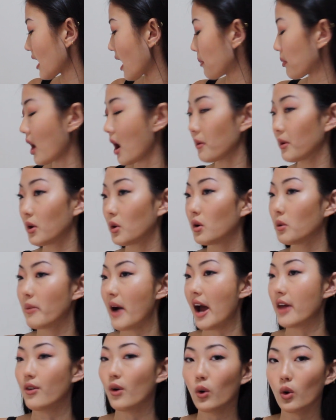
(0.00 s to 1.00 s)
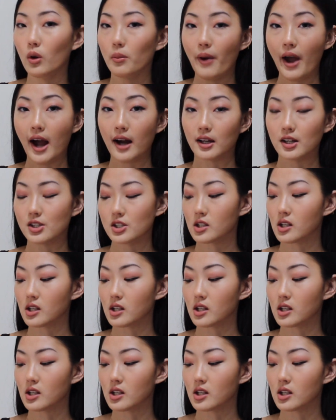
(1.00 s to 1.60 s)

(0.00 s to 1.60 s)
I probably will buy the whole package